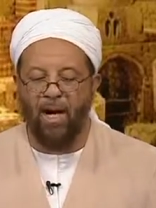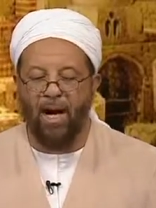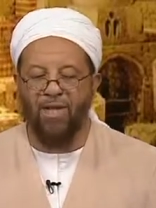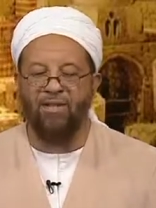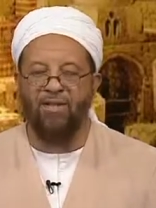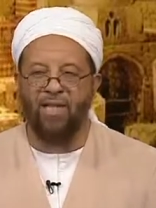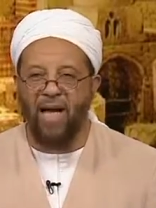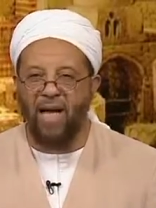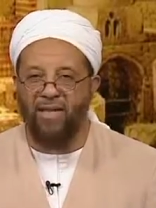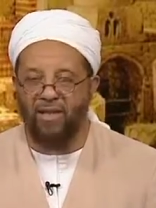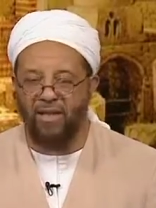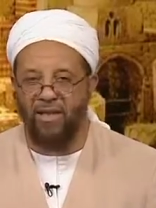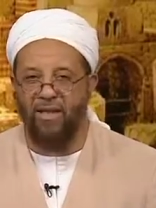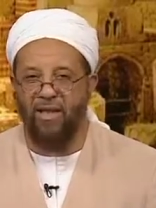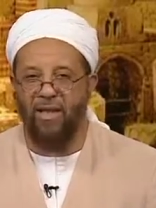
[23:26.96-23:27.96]

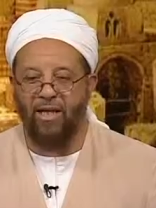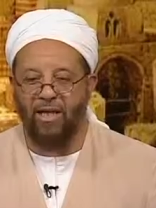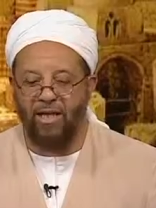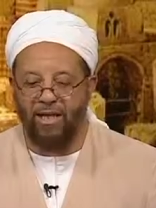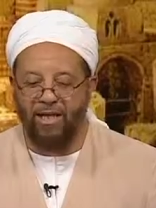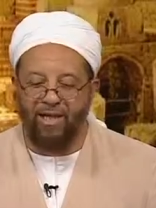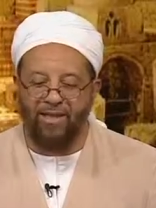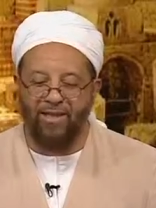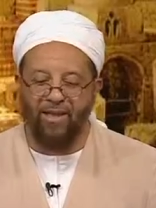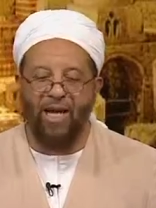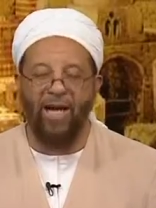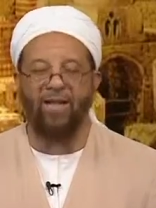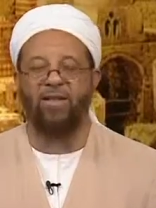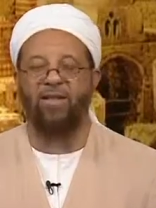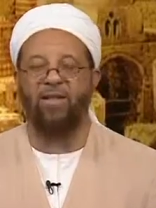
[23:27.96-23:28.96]
Asadi in his
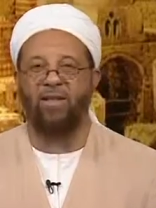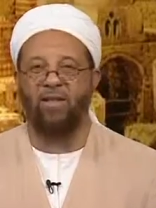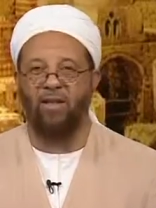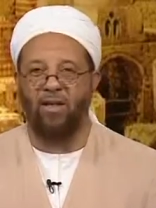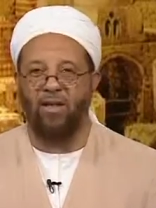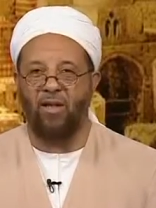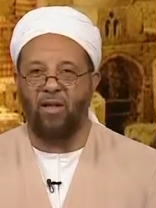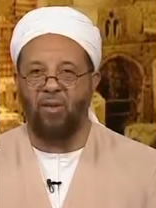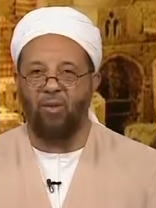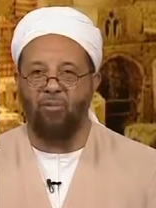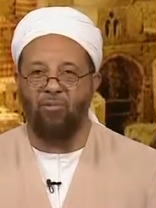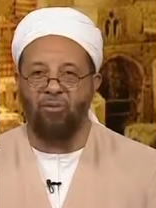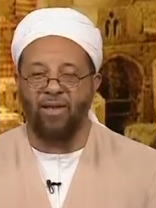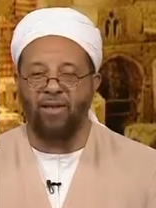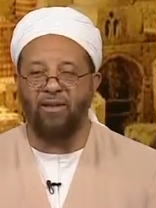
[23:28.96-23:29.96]
text
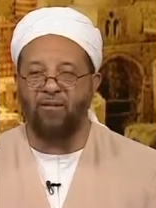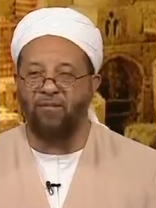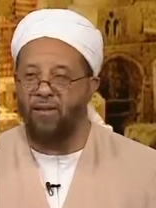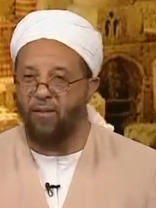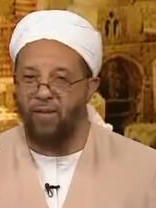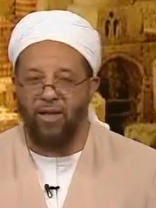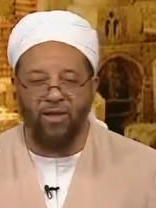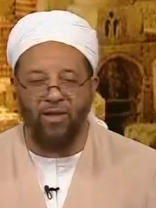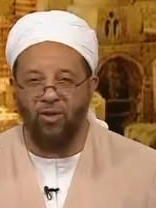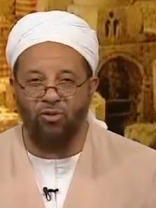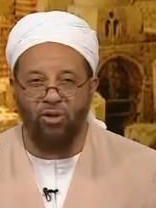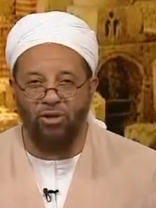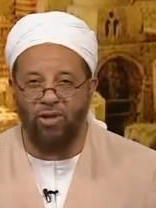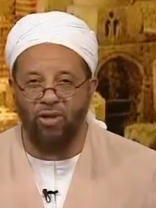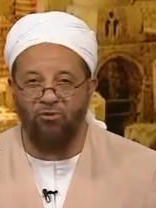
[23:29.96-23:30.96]
brings a very
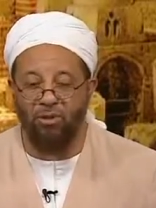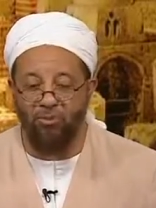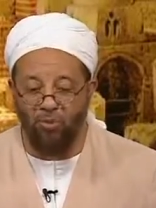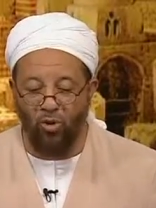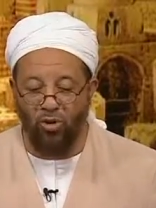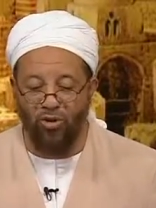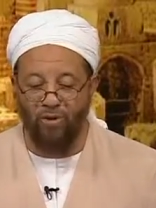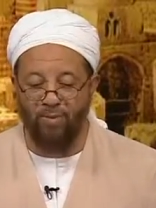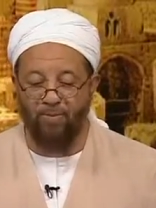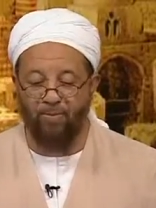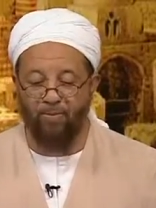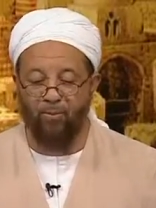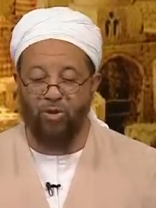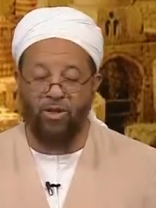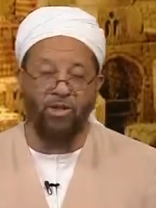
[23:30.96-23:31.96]
interesting report.
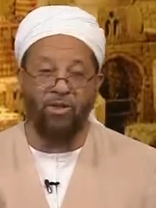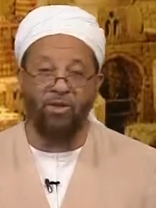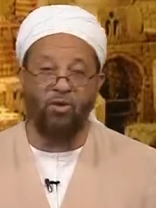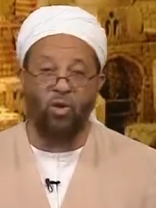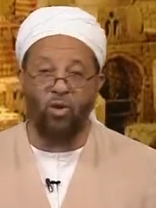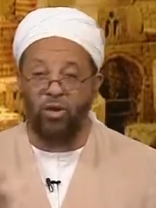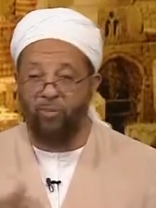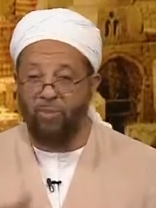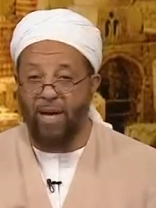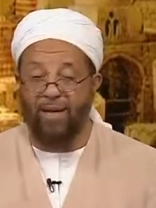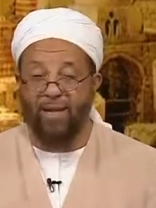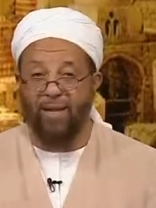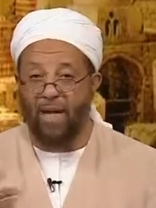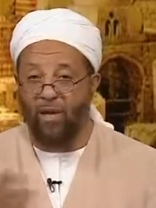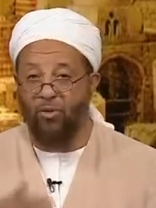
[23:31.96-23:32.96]
This is going
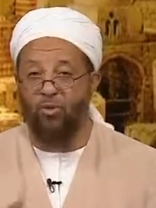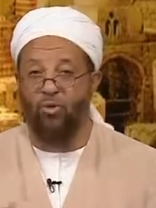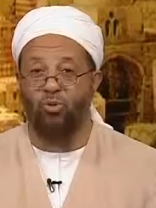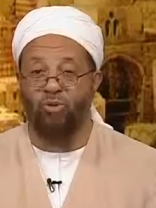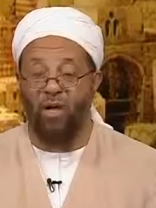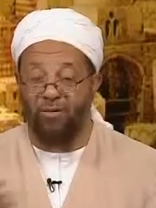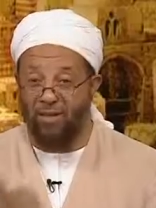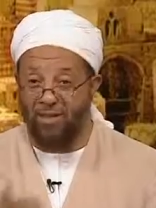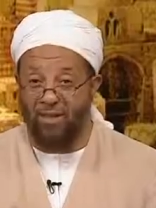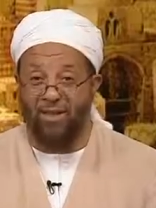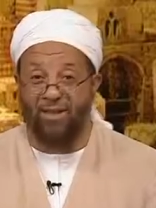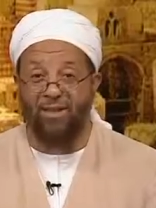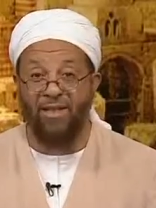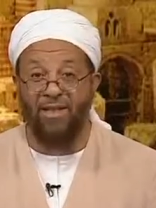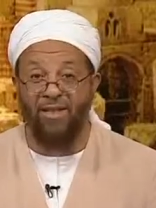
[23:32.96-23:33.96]
back now to around the
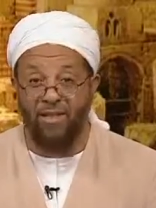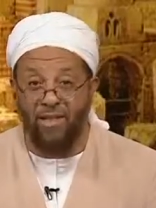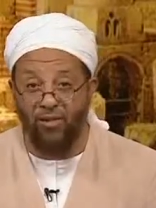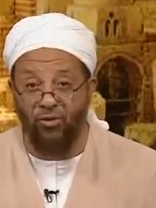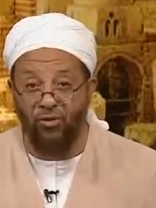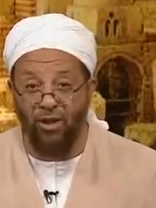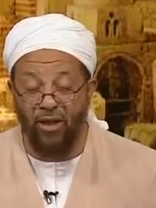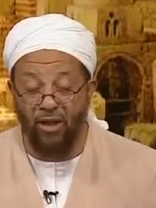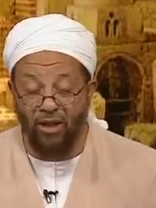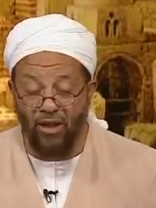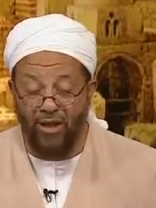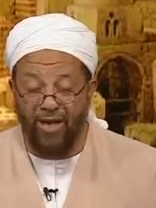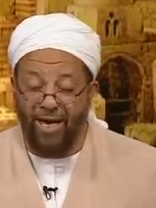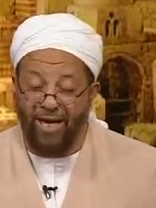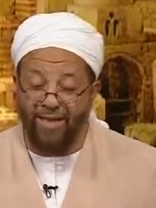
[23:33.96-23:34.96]
16th century.
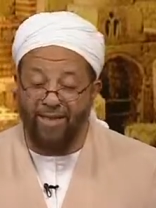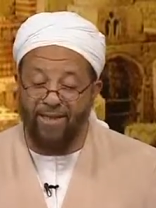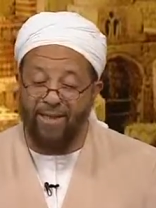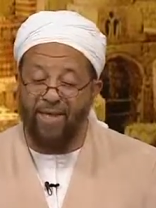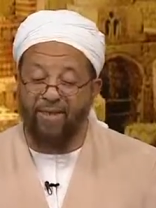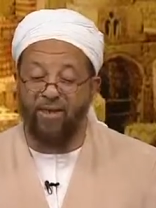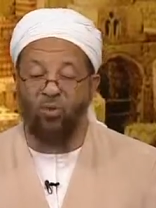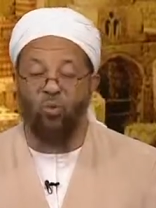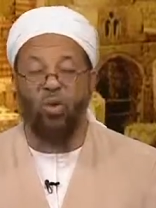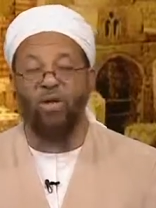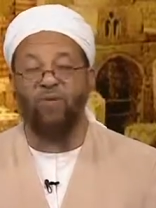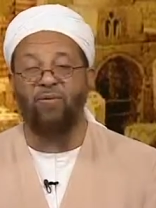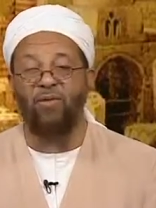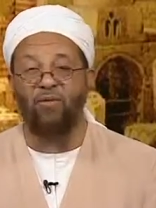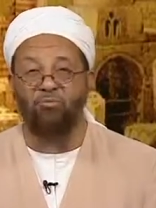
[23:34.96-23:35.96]
And he said that one
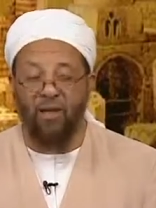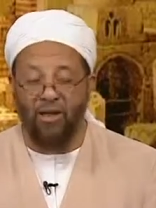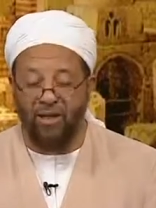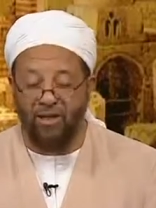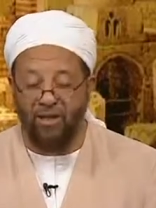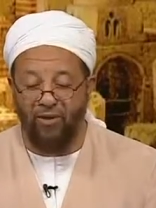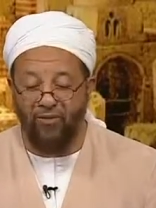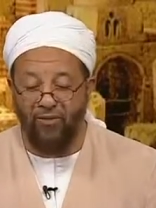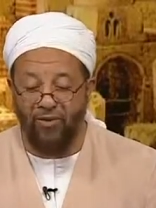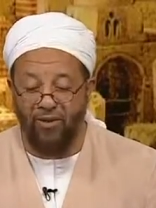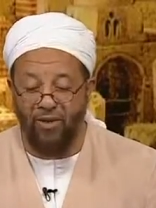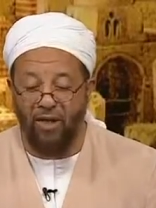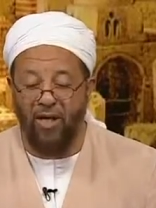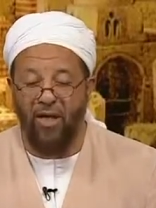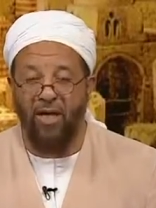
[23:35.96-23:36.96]
of his
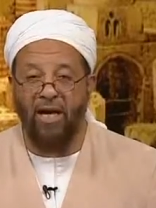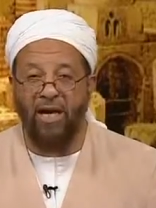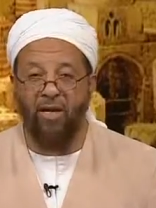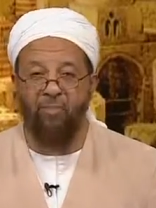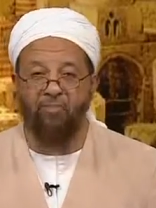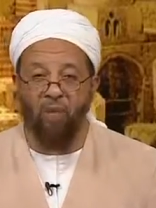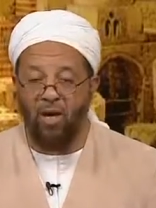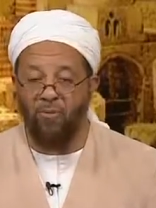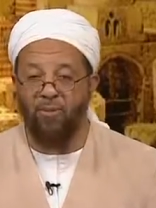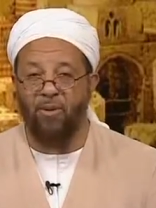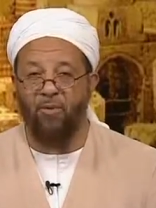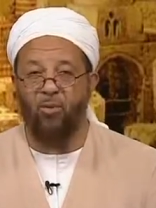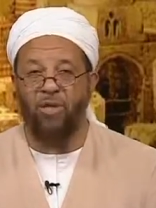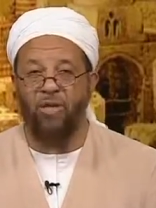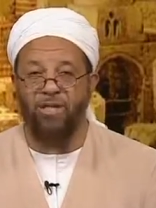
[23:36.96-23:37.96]
relatives had a
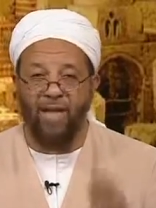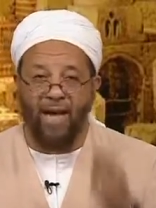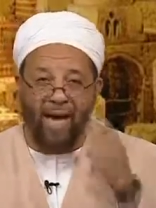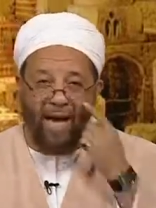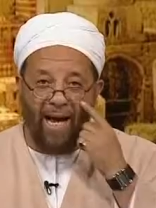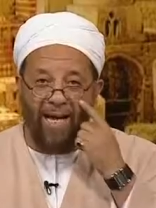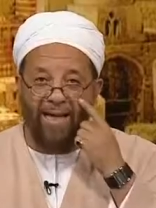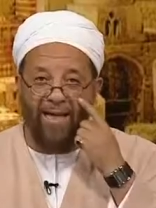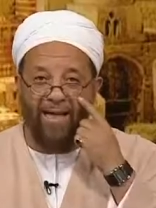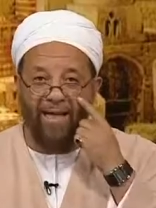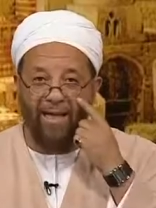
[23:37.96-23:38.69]
problem with his eye.